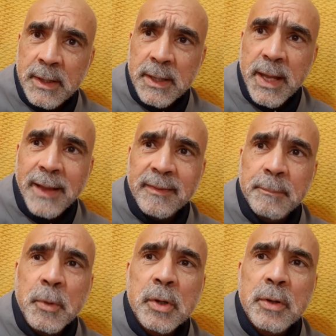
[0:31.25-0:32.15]
He has
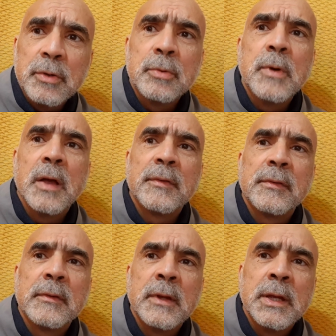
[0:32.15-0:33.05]
spoken to
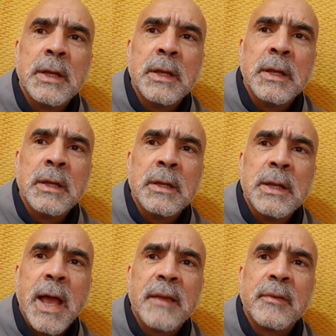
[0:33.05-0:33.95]
us. He
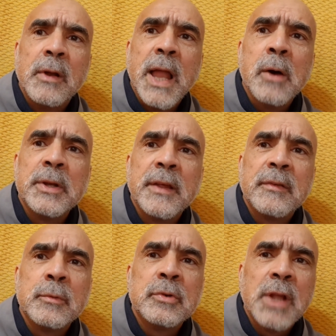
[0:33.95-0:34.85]
has allowed us
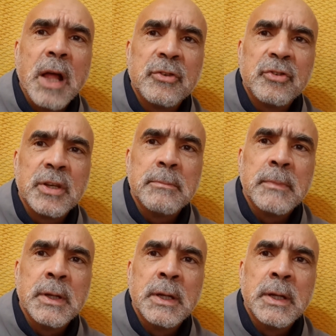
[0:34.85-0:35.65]
to touch Him,